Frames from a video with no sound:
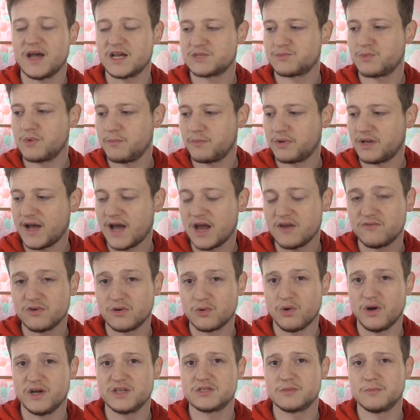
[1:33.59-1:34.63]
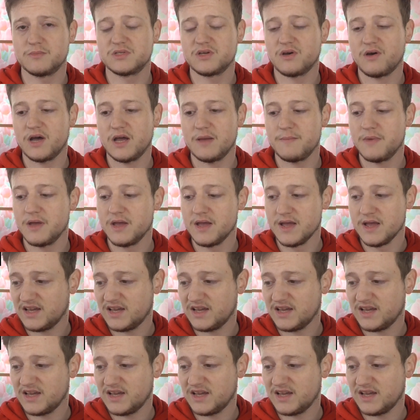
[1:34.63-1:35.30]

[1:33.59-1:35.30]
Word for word: has been planned for quite some time,